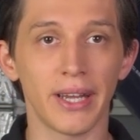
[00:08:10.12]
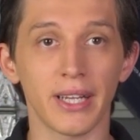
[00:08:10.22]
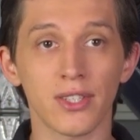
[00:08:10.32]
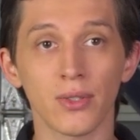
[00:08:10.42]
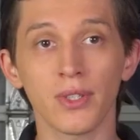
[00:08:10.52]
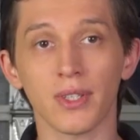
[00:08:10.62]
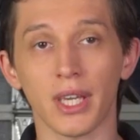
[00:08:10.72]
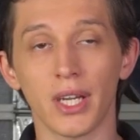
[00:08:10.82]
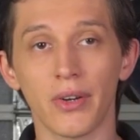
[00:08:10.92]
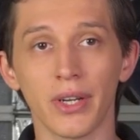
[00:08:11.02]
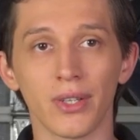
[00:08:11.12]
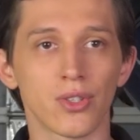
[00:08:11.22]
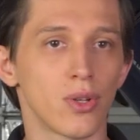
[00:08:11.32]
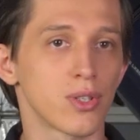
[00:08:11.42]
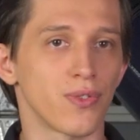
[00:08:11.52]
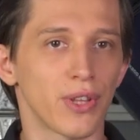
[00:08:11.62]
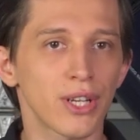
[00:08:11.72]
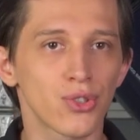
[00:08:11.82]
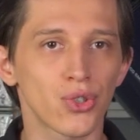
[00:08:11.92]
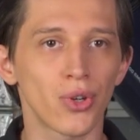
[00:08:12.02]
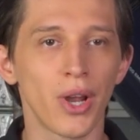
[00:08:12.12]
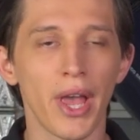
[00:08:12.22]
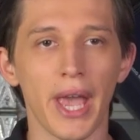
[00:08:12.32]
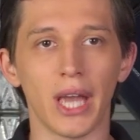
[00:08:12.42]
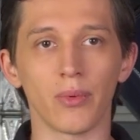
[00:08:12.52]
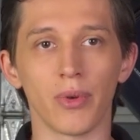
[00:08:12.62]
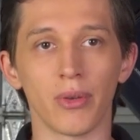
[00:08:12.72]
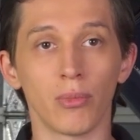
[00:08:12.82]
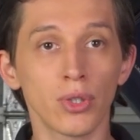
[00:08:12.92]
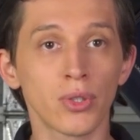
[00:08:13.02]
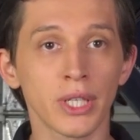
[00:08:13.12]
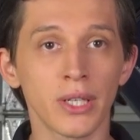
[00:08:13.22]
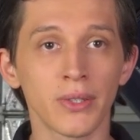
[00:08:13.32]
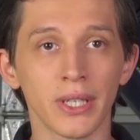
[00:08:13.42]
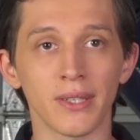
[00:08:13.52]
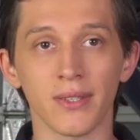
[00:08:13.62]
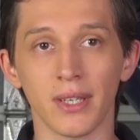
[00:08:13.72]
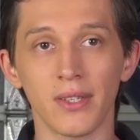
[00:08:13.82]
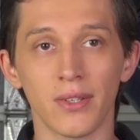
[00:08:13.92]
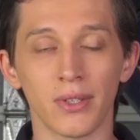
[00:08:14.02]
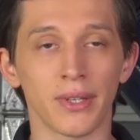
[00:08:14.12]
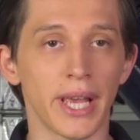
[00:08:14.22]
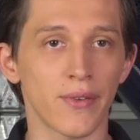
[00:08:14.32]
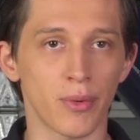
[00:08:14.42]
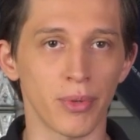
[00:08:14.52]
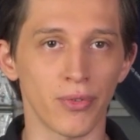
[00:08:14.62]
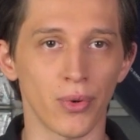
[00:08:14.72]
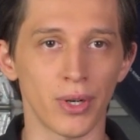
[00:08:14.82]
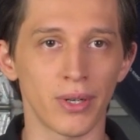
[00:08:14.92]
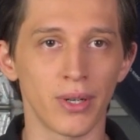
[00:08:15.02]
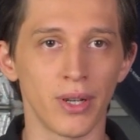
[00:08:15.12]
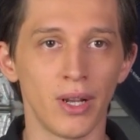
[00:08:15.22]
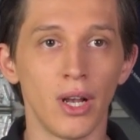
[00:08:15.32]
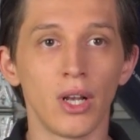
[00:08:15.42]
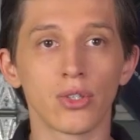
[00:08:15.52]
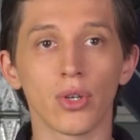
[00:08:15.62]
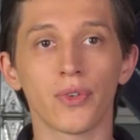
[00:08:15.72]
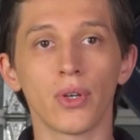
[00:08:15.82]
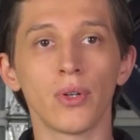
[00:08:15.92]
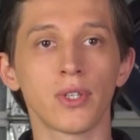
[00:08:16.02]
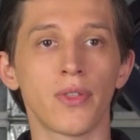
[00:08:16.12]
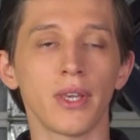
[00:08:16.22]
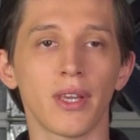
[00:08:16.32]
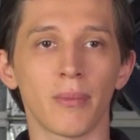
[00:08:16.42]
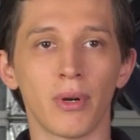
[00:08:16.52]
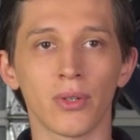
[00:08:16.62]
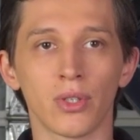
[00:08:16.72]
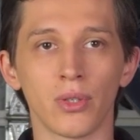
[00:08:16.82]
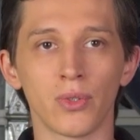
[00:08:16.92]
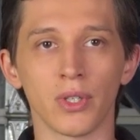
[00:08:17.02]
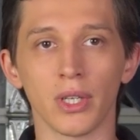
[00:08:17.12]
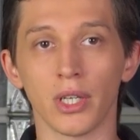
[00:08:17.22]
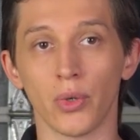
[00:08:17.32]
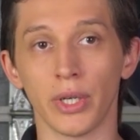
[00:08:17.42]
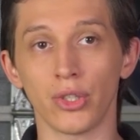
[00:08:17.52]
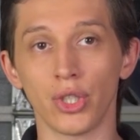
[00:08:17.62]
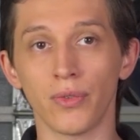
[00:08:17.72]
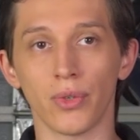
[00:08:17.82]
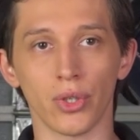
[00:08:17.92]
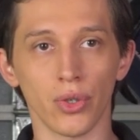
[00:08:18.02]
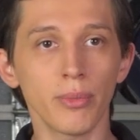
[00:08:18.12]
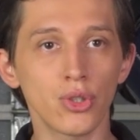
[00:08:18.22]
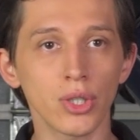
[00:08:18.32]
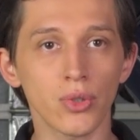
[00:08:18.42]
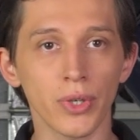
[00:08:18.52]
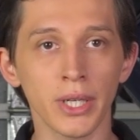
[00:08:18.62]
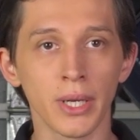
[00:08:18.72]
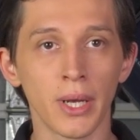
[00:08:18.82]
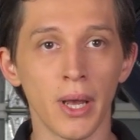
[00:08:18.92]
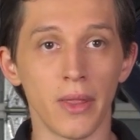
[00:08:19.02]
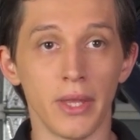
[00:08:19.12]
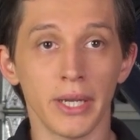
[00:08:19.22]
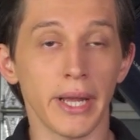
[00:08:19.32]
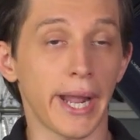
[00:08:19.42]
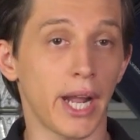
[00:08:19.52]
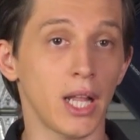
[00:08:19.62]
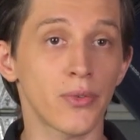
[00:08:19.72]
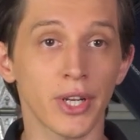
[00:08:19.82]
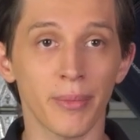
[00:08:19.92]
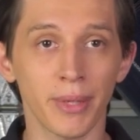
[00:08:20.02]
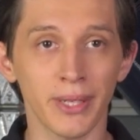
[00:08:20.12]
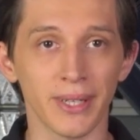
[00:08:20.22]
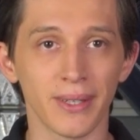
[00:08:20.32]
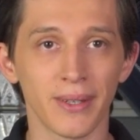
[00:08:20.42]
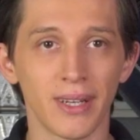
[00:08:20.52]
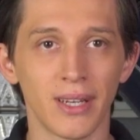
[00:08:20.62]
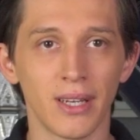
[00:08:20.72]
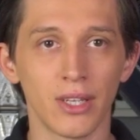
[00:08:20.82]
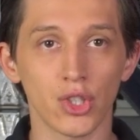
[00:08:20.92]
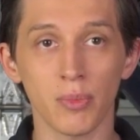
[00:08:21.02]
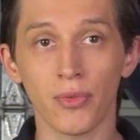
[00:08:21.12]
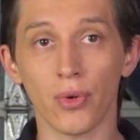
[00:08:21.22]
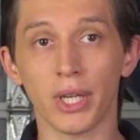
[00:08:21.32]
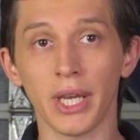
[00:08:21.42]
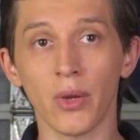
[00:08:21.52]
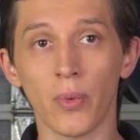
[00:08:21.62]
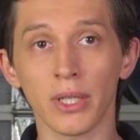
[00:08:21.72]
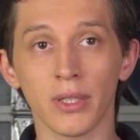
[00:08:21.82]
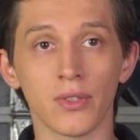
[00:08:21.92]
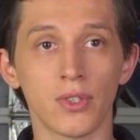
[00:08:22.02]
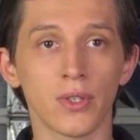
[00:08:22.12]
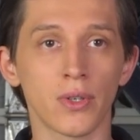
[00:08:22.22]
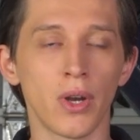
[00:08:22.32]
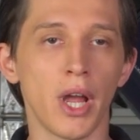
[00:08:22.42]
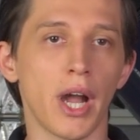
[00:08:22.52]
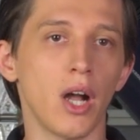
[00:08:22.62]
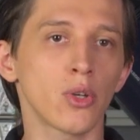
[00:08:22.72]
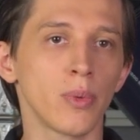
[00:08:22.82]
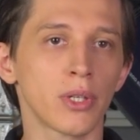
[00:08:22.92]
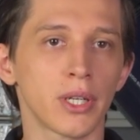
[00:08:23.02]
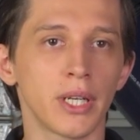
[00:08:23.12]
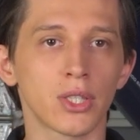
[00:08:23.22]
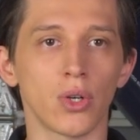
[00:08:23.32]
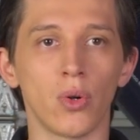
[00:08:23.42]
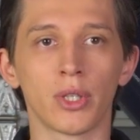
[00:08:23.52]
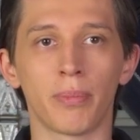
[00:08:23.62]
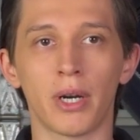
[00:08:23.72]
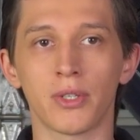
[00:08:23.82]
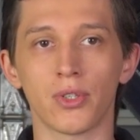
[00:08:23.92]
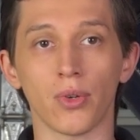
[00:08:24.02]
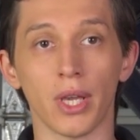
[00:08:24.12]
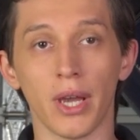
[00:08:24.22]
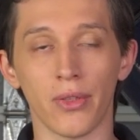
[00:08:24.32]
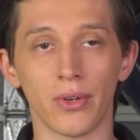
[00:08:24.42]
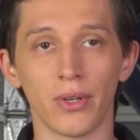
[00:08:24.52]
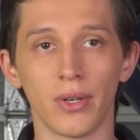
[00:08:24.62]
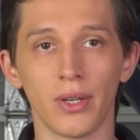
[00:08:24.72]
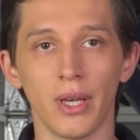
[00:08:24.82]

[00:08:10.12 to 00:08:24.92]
It's not scary, it solves flexure, and with a modern gear, it's easier than ever before. So if you're also thinking about using an OAG for your imaging rig, then I highly recommend it. Just before getting one, consider how you will connect all the parts together.